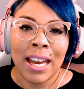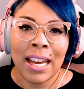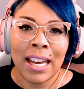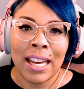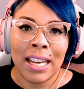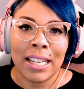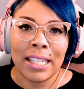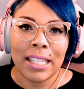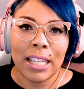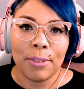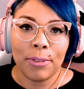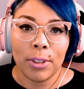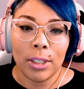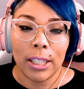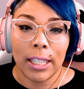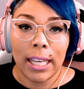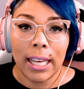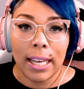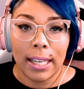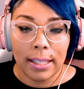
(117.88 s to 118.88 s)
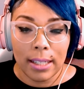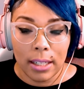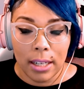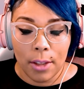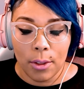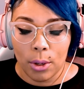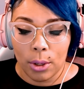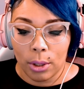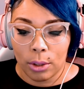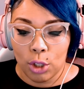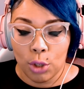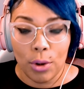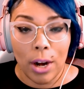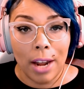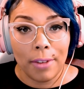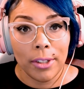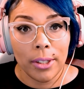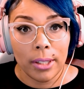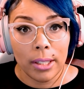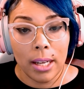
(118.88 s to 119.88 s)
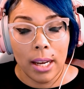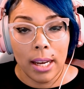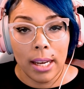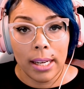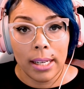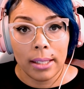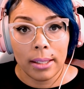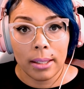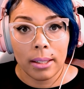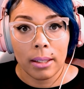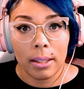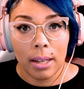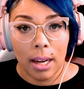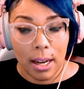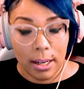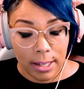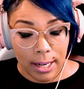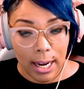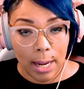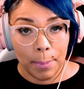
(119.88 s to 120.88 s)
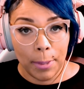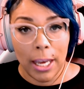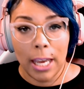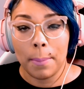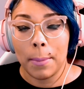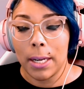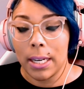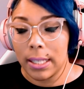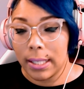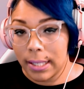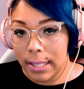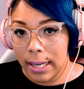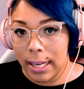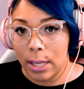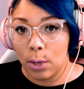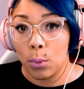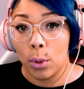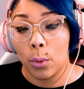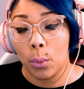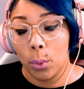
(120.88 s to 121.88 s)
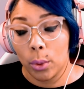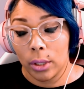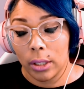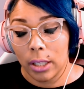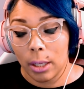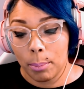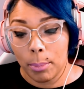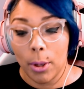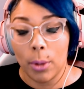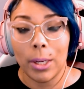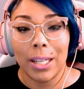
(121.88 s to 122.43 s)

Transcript: Definitely is another travel size type game in a tin with wooden components.